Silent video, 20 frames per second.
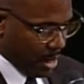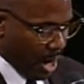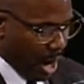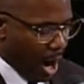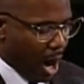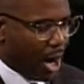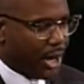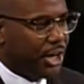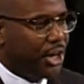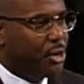
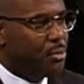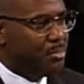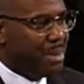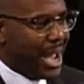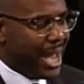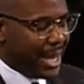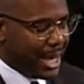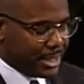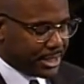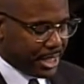Our
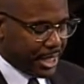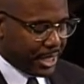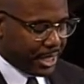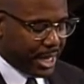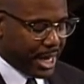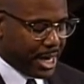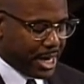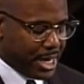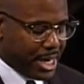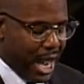humanity
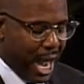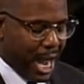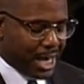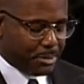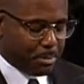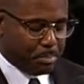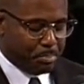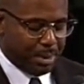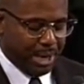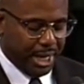
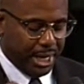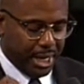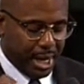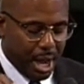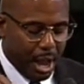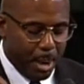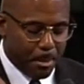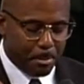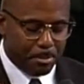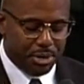cannot be
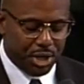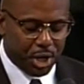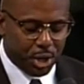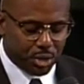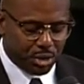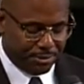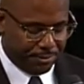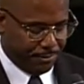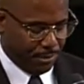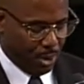
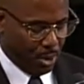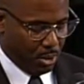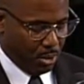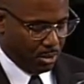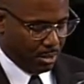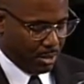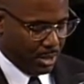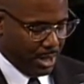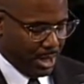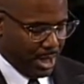beautiful